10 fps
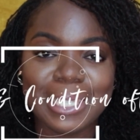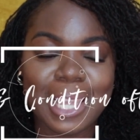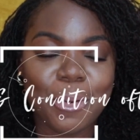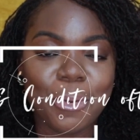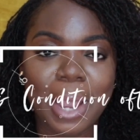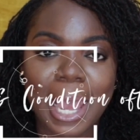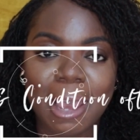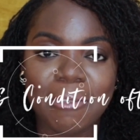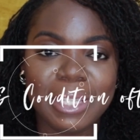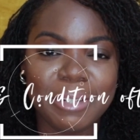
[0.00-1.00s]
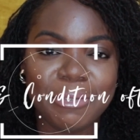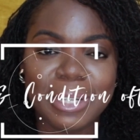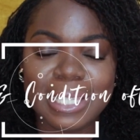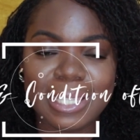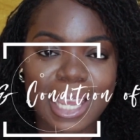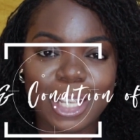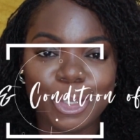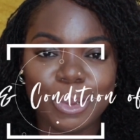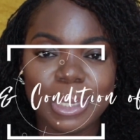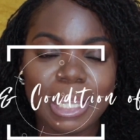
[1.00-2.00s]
They all have different schedules.